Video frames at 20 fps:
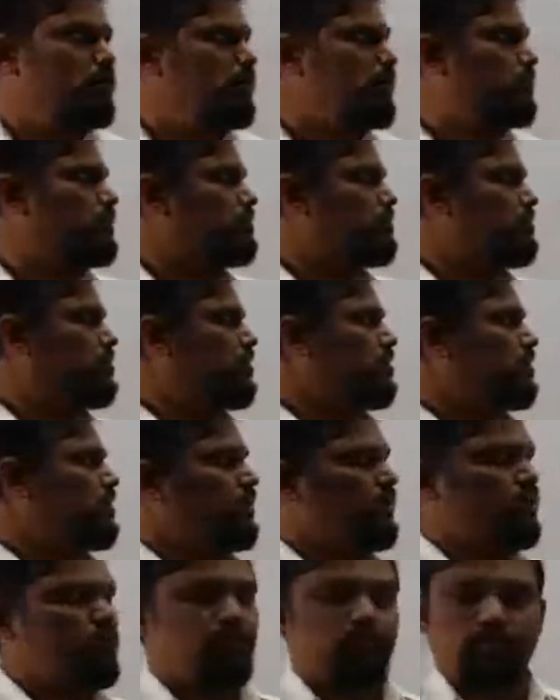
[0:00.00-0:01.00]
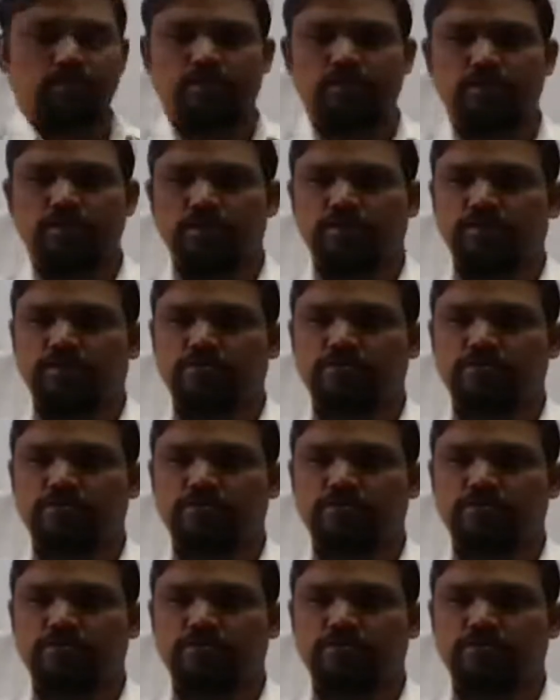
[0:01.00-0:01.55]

it is not equal.